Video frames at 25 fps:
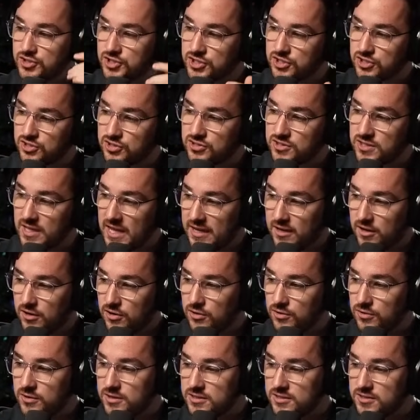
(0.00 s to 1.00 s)
just like,
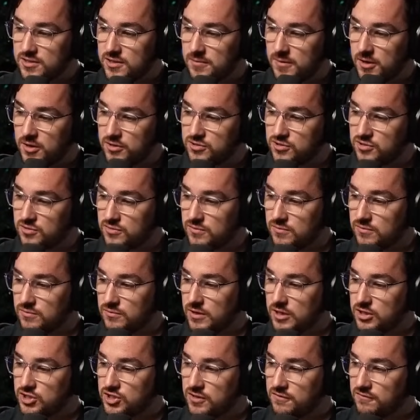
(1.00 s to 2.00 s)
who is the most
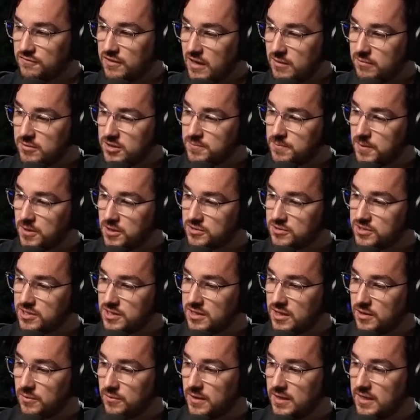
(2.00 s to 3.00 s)
rich and famous
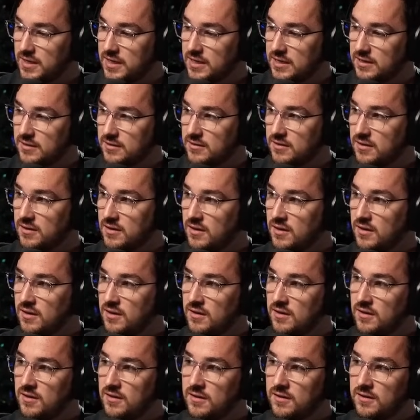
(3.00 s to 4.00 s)
person that we can
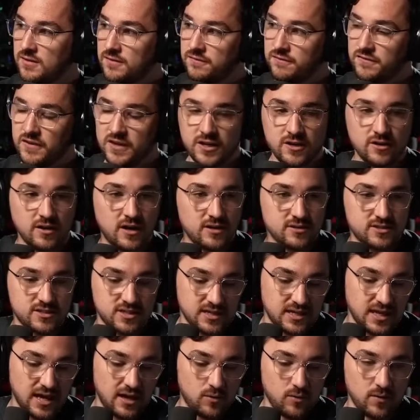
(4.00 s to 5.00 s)
figure out
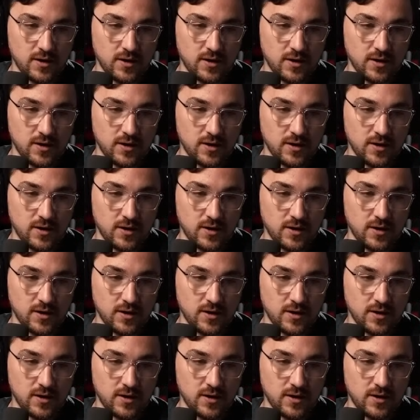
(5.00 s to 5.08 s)
to get